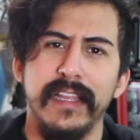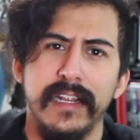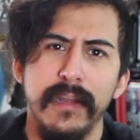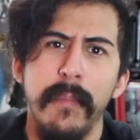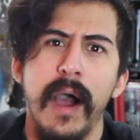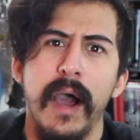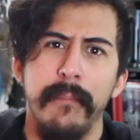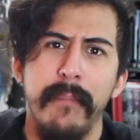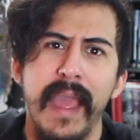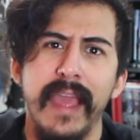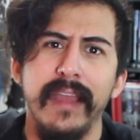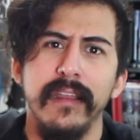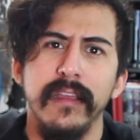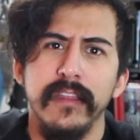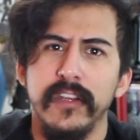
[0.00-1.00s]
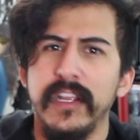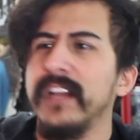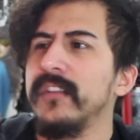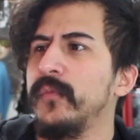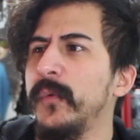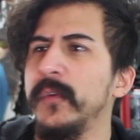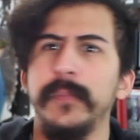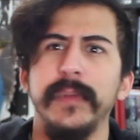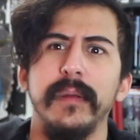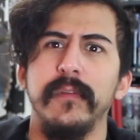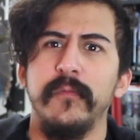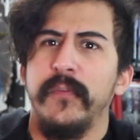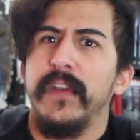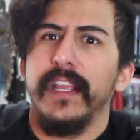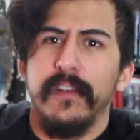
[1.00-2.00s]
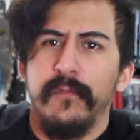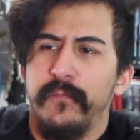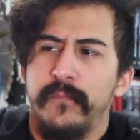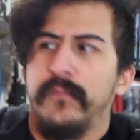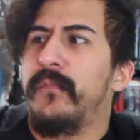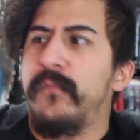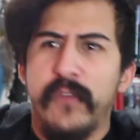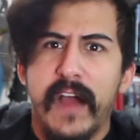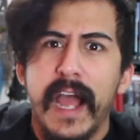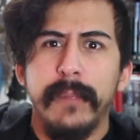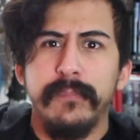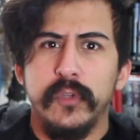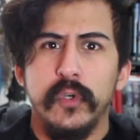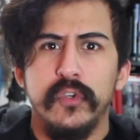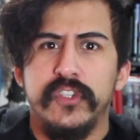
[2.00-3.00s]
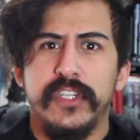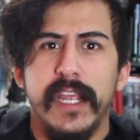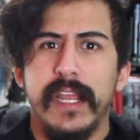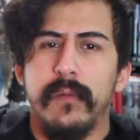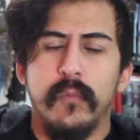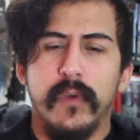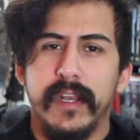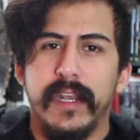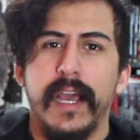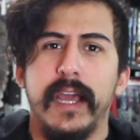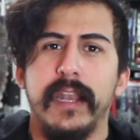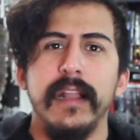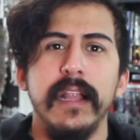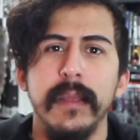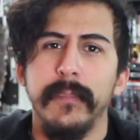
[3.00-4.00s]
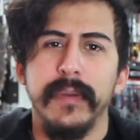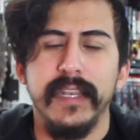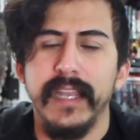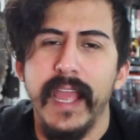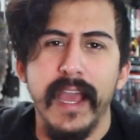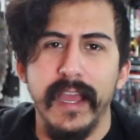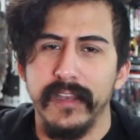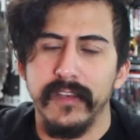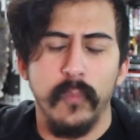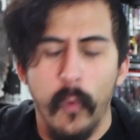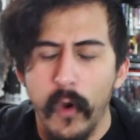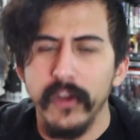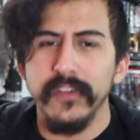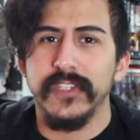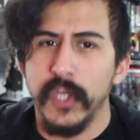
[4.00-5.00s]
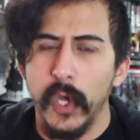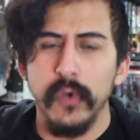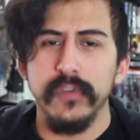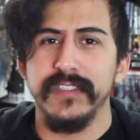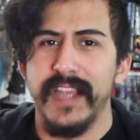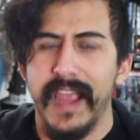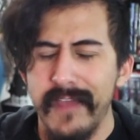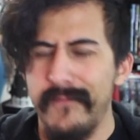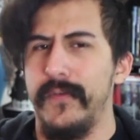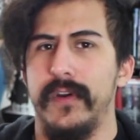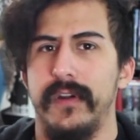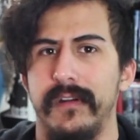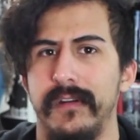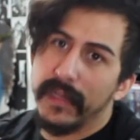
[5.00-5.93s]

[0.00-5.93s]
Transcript: Like, come on, man. You guys are supposed to be able to freaking vibe through shit and whatnot. But yeah, worst ghost ever.